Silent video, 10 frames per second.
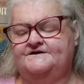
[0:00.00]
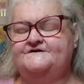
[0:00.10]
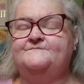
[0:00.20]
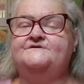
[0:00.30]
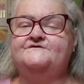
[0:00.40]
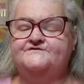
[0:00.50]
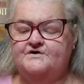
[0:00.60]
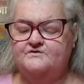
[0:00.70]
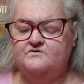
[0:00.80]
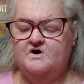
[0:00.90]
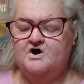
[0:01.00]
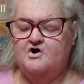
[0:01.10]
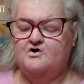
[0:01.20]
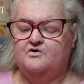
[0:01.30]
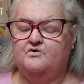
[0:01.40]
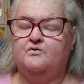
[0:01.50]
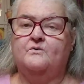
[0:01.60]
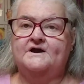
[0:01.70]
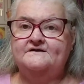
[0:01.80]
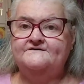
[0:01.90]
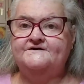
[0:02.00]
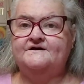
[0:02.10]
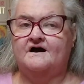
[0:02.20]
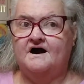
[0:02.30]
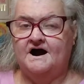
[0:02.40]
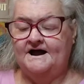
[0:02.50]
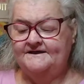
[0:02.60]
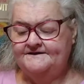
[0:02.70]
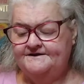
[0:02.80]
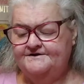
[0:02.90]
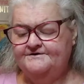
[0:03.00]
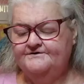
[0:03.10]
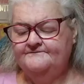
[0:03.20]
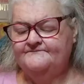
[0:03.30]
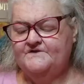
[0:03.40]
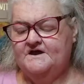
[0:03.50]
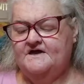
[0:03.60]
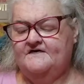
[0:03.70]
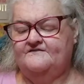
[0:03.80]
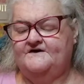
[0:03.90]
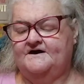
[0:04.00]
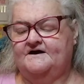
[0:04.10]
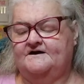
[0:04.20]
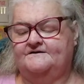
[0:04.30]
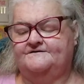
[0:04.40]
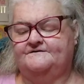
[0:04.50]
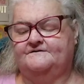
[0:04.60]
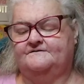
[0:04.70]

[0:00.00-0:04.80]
It's been so crazy hot here that